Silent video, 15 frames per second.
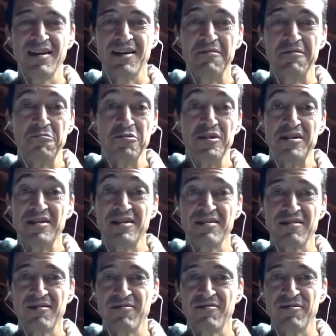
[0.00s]
which
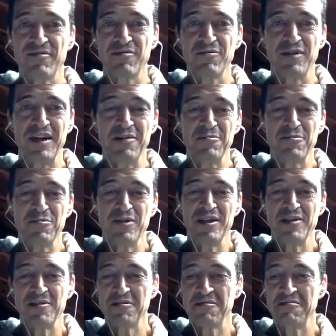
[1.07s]
for whatever
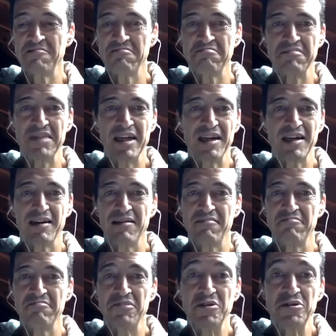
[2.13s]
reason
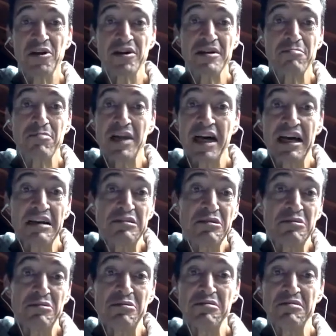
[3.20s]
do not apply
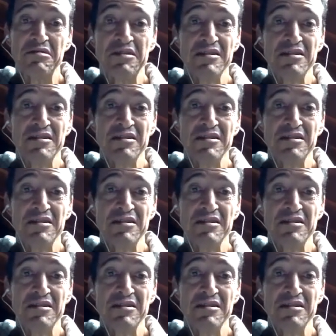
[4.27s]
to